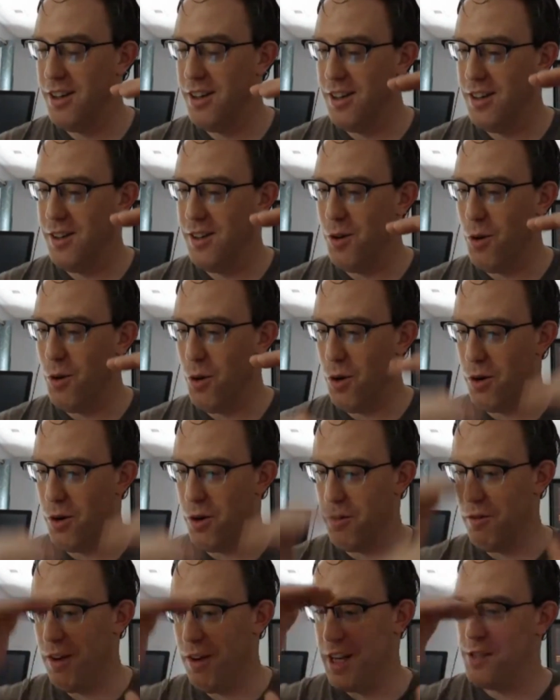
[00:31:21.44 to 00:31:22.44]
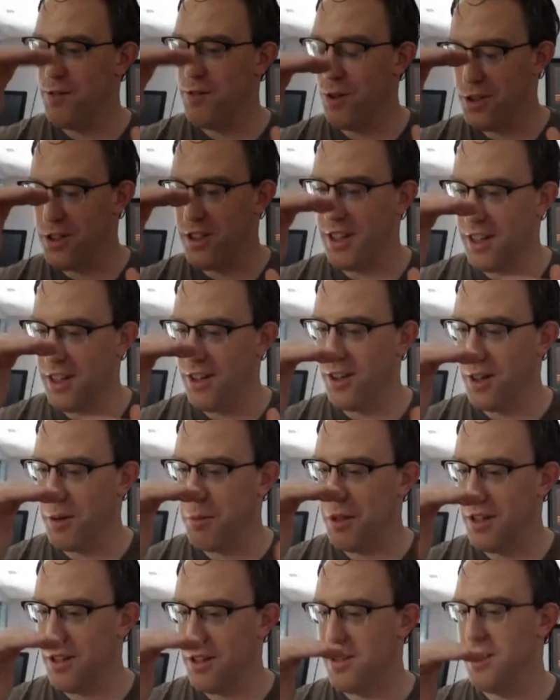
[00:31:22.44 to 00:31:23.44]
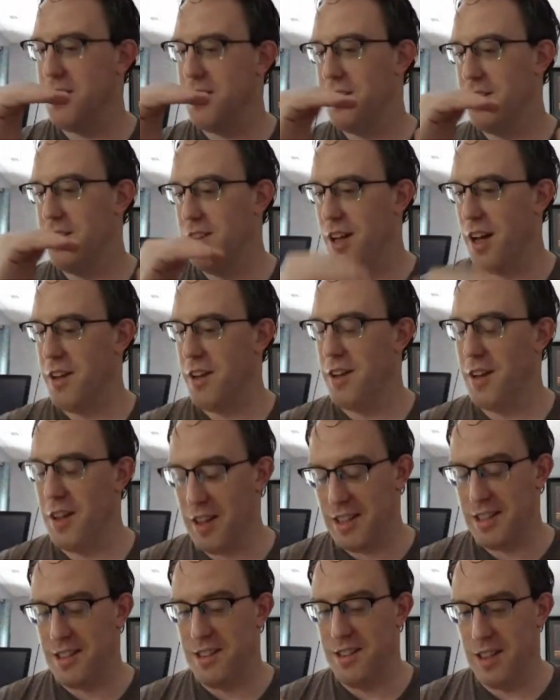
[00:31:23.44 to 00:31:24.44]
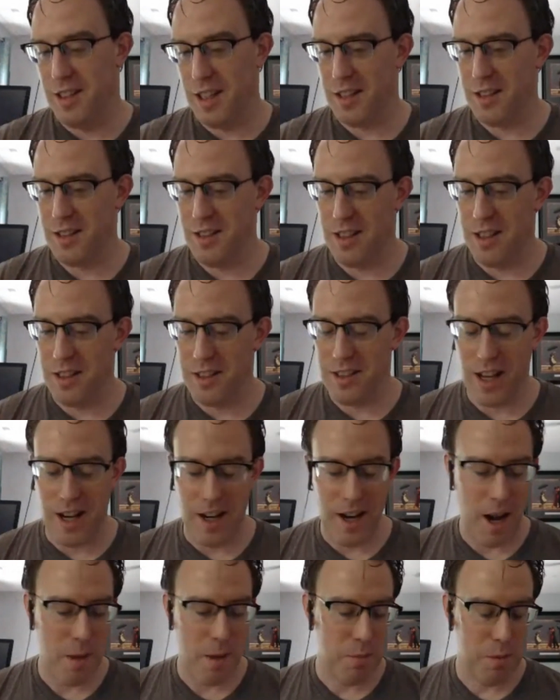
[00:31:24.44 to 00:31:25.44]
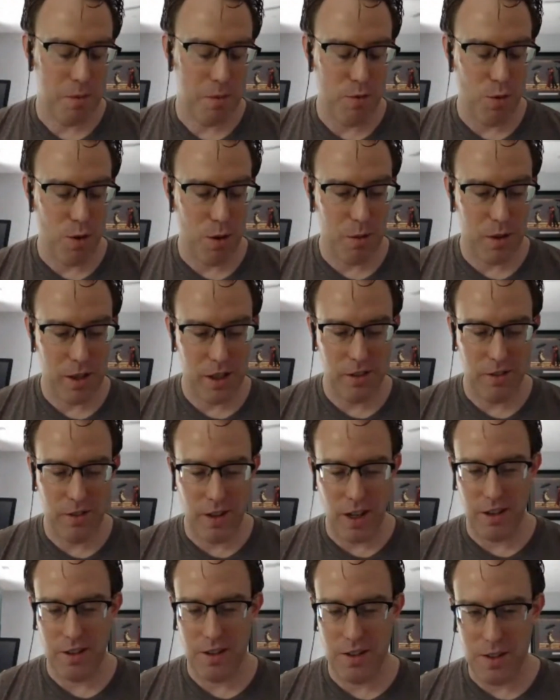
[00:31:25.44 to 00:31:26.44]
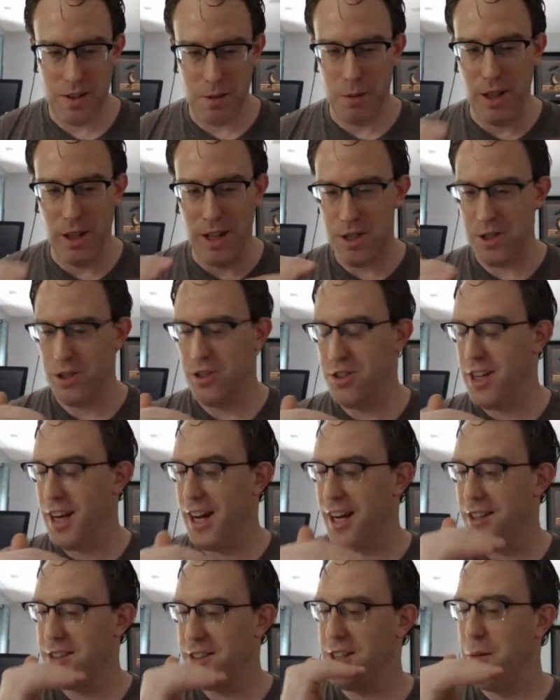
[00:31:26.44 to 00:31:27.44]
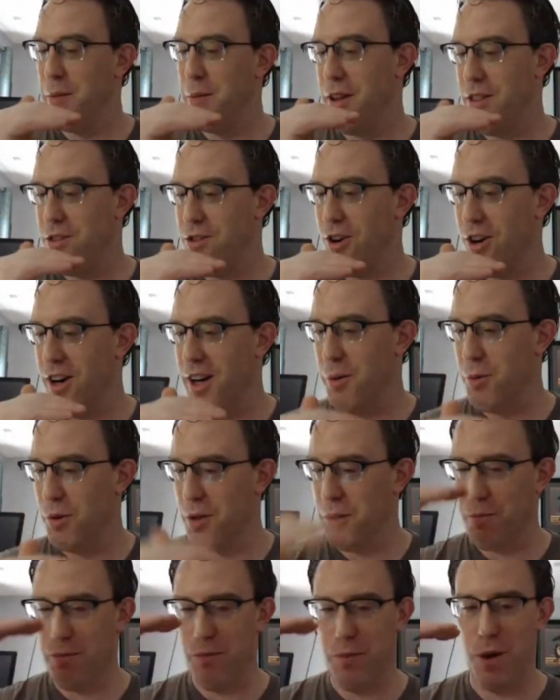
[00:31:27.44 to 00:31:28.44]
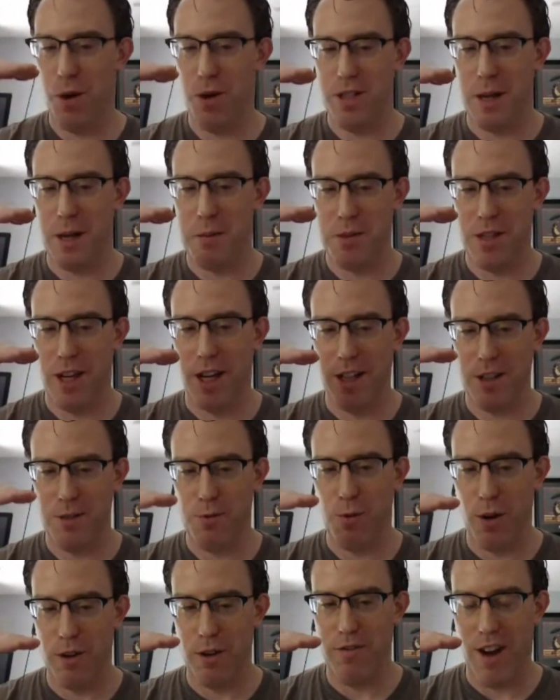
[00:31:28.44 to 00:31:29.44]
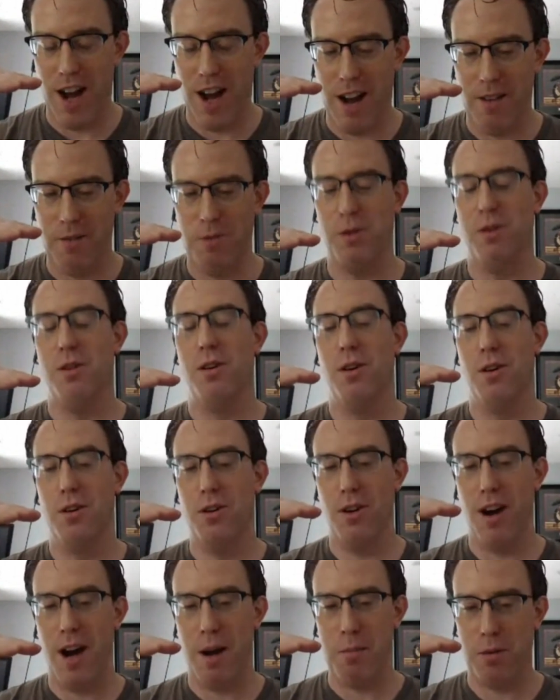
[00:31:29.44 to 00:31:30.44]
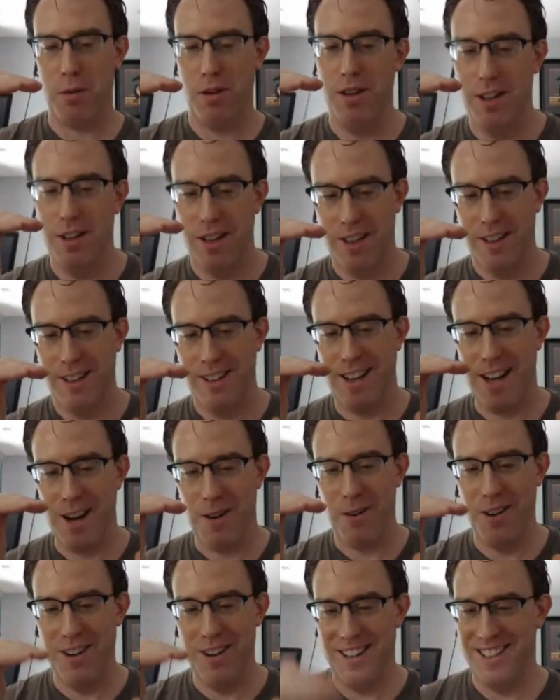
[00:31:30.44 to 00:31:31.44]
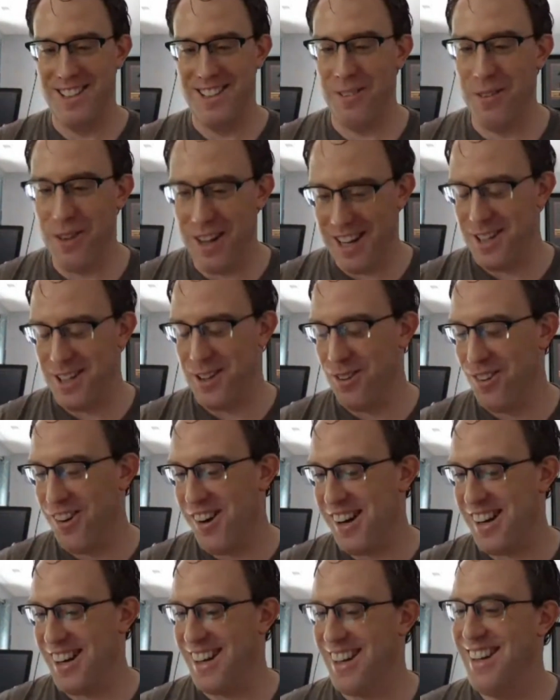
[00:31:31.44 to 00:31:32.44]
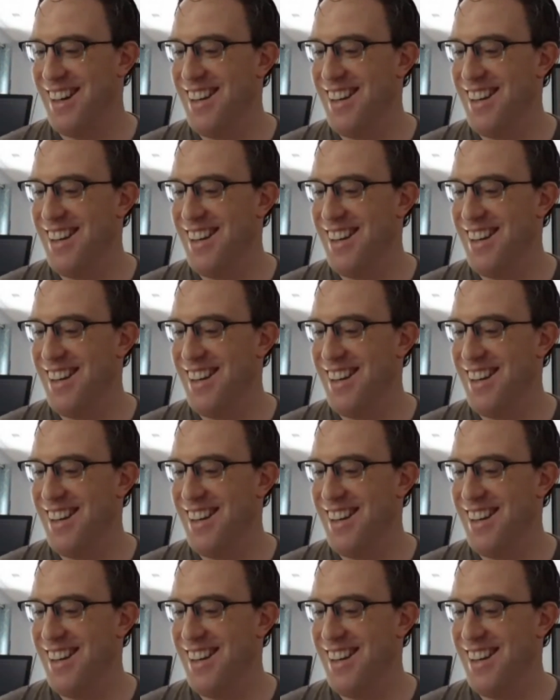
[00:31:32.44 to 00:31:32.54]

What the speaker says: or vice versa? It could be that that has kind of happened before, where you've got the simulation saying it's going to be at 30, well, the prototype saying it's 45. Well, oh crap! Now what did I do wrong?